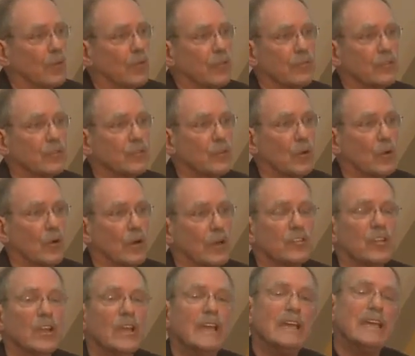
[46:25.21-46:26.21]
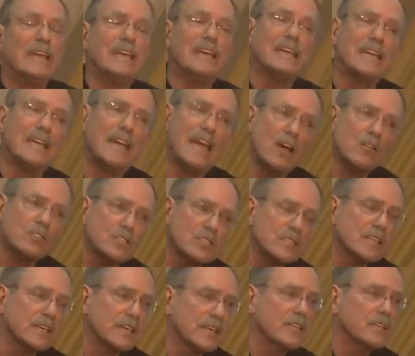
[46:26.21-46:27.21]
worth of storage. He
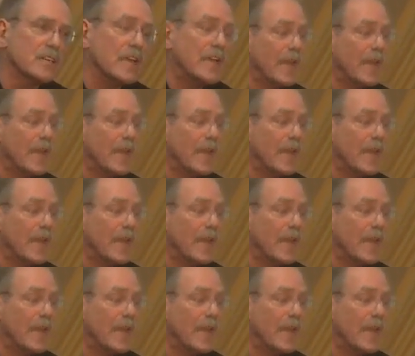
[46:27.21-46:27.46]
announced it in,